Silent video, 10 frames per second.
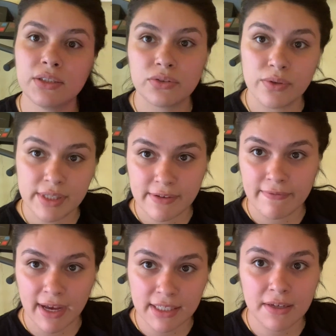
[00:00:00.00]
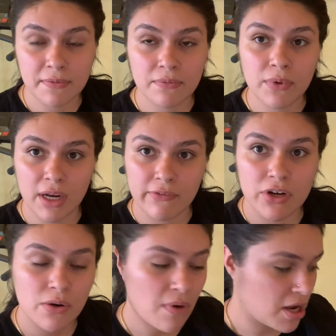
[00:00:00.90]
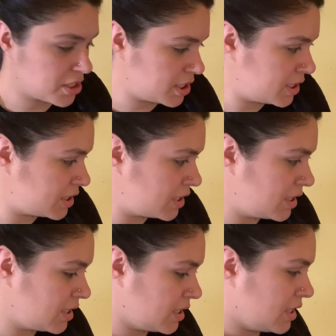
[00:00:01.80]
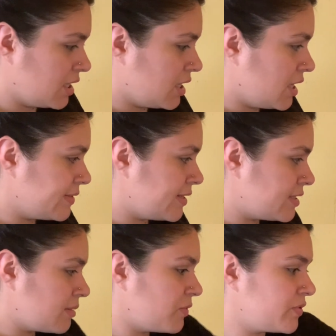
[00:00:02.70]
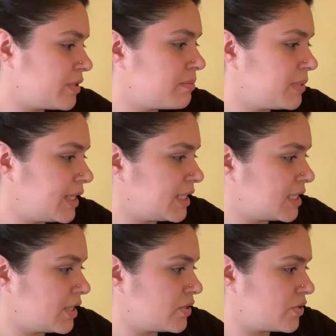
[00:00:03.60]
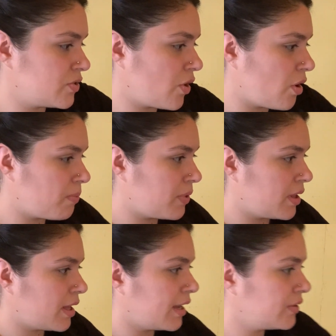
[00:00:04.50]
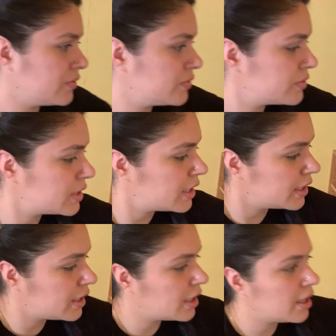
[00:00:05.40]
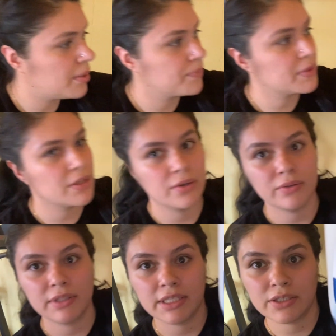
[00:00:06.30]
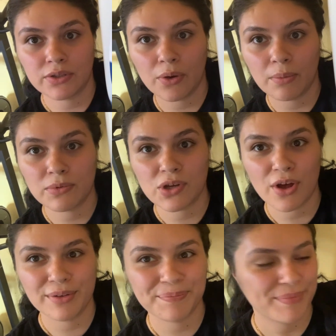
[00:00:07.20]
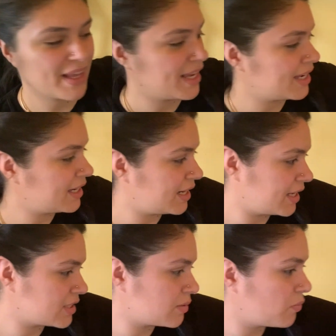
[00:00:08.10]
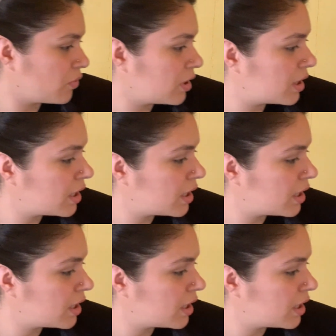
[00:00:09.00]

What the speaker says: so it's effective whenever you're washing. Since I'm using bleach and soap, I use dish soap. Dawn, I need to get some more.